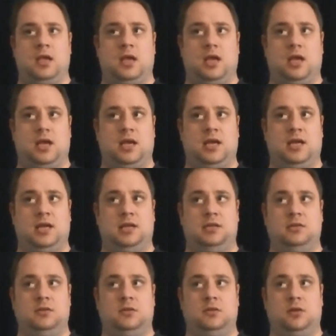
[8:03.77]

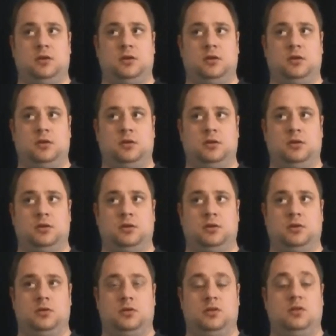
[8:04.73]
And
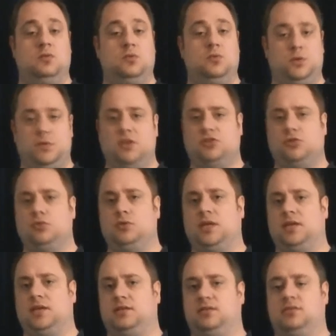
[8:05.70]
uh, we must do
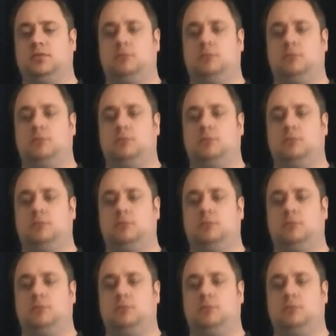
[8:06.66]
that.